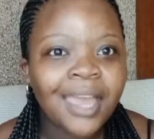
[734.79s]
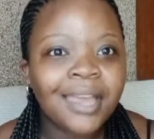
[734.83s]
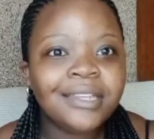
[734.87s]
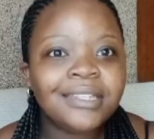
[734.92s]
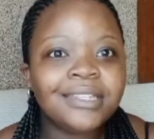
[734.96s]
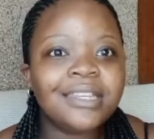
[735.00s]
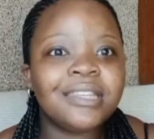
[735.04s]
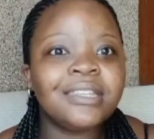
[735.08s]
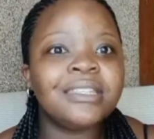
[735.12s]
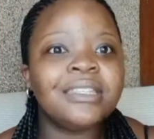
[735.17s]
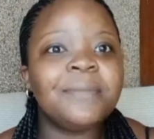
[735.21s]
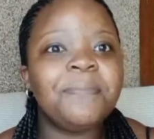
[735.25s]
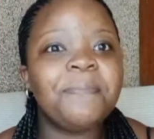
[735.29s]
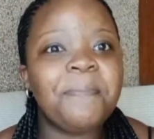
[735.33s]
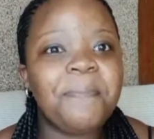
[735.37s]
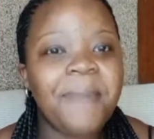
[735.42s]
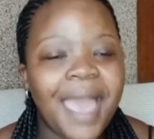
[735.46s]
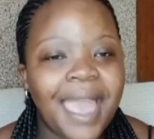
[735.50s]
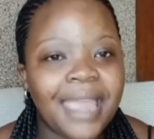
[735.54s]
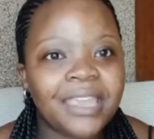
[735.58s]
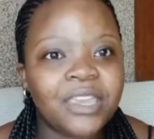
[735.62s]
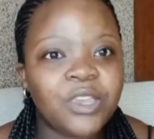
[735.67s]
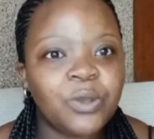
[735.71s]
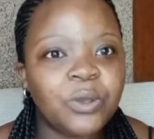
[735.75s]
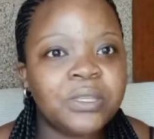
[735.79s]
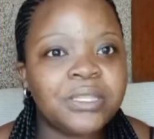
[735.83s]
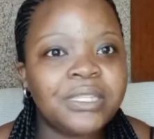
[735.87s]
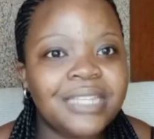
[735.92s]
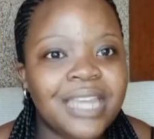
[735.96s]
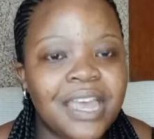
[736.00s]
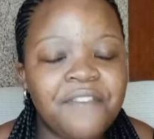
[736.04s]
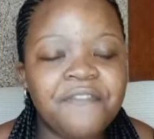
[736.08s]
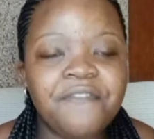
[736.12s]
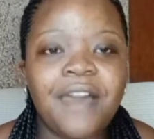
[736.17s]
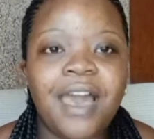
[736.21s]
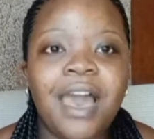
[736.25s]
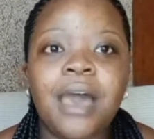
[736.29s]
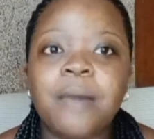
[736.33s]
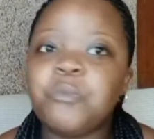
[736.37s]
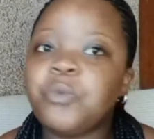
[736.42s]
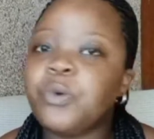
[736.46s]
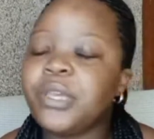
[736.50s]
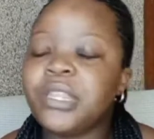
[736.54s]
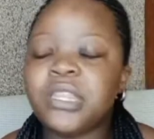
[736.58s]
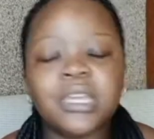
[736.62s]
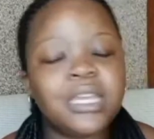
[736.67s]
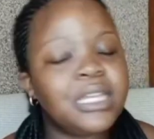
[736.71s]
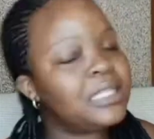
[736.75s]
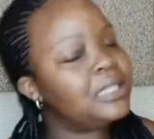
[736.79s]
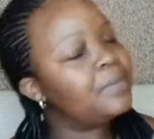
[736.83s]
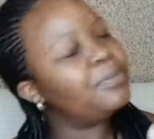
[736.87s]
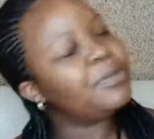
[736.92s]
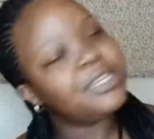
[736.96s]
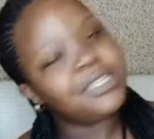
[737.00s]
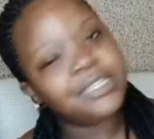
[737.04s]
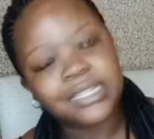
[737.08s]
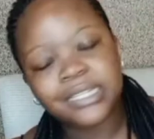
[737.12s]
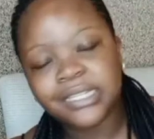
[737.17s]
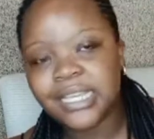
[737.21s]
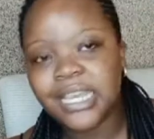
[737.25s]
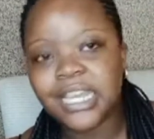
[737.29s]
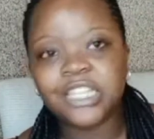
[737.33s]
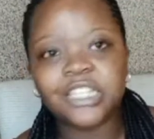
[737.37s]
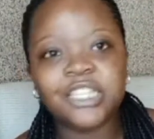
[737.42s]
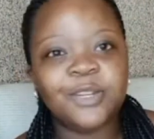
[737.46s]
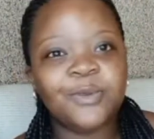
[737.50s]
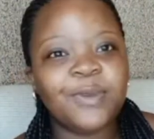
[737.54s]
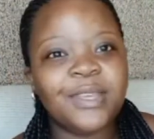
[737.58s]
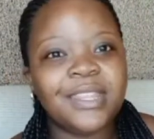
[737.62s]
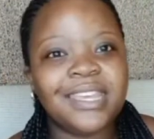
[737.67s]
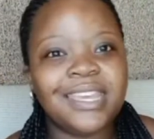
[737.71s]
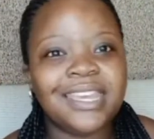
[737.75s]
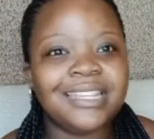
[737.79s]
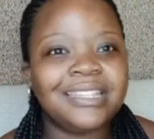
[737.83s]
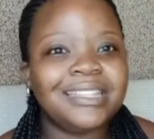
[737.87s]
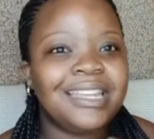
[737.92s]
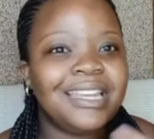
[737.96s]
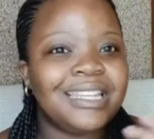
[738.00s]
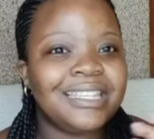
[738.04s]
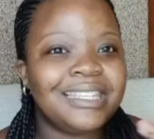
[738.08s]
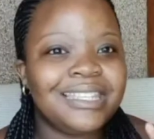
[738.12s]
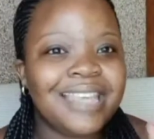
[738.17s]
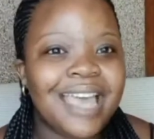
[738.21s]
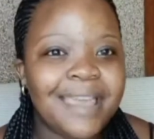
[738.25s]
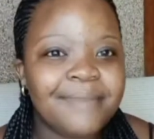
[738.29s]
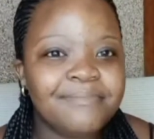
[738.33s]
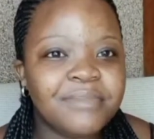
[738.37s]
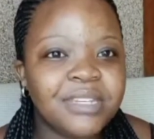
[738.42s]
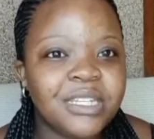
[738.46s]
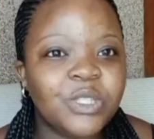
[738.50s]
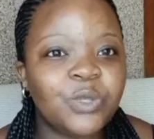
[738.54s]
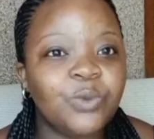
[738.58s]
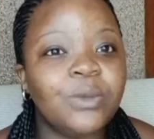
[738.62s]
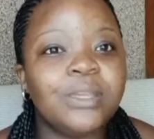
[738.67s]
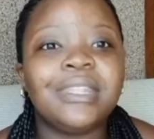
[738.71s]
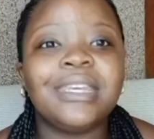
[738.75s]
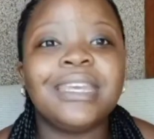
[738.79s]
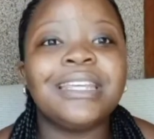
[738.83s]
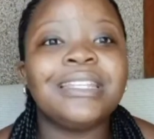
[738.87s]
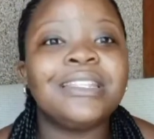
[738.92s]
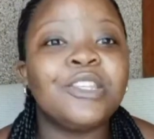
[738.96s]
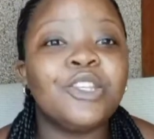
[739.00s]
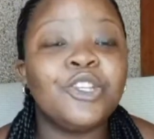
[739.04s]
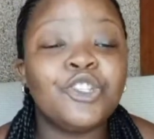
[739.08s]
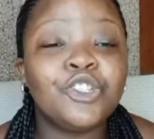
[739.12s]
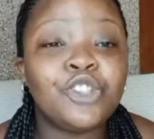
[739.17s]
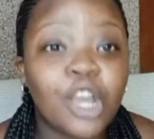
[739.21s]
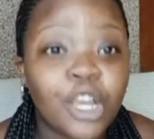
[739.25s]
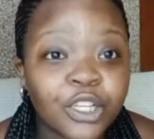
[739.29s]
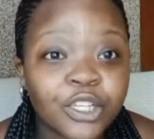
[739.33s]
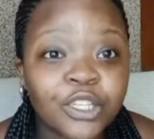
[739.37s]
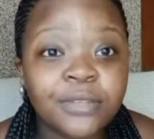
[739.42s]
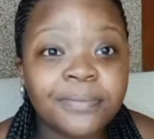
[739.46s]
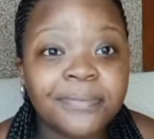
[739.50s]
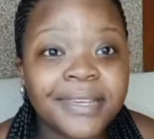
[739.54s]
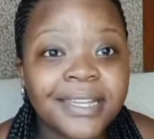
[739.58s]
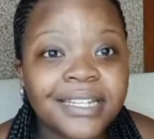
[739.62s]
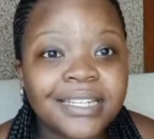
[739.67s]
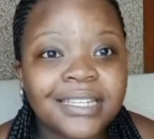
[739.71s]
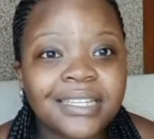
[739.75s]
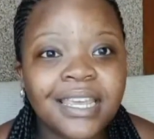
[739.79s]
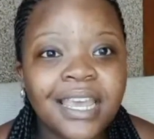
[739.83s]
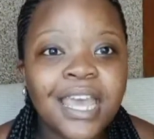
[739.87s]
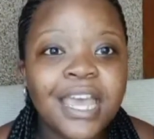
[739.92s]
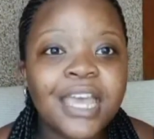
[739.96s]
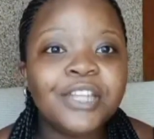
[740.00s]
Just back your stuff up, whether it's a presentation, whether it's an assignment, whether it's a document.